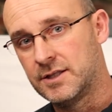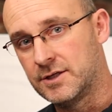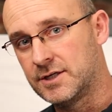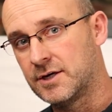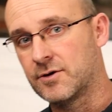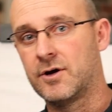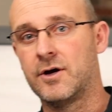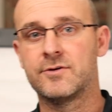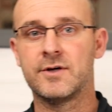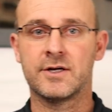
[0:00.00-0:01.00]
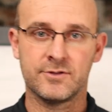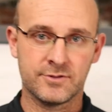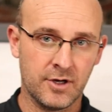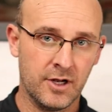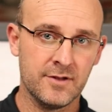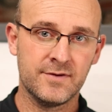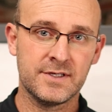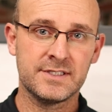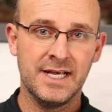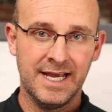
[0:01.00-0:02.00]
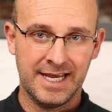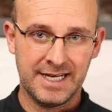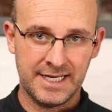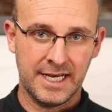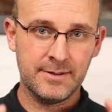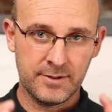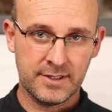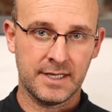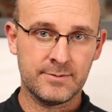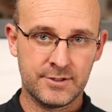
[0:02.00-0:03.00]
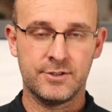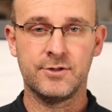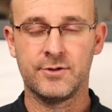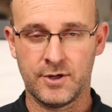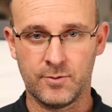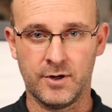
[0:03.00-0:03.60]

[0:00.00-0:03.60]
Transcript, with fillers: the general contractors, all of us enable them to do their